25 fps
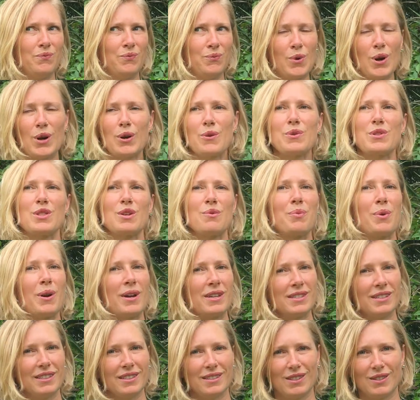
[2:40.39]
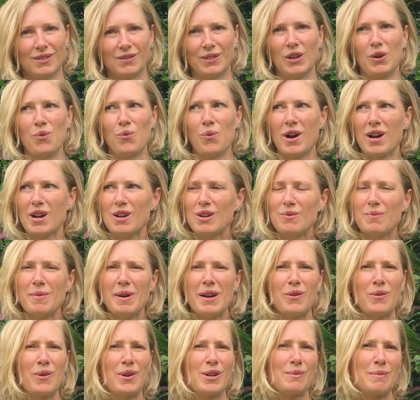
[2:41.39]
work with the presence of like, where am
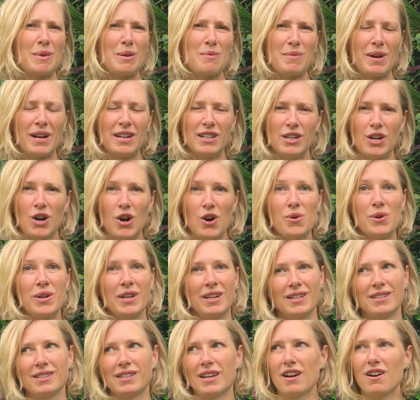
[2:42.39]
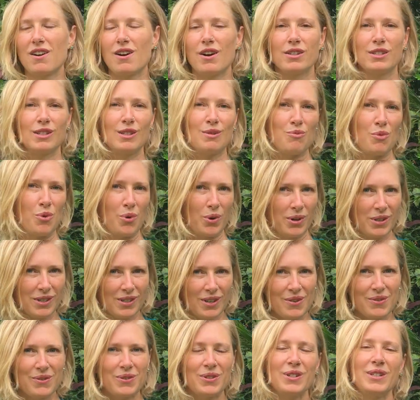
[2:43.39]
I, where's my mind going? Is that causing more
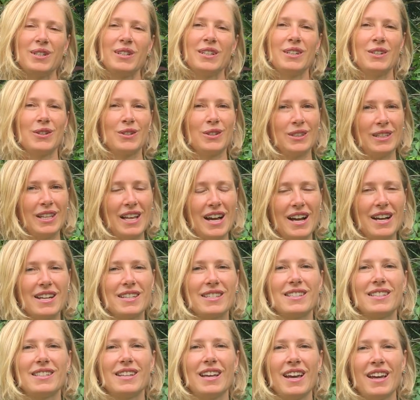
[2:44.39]
suffering or less?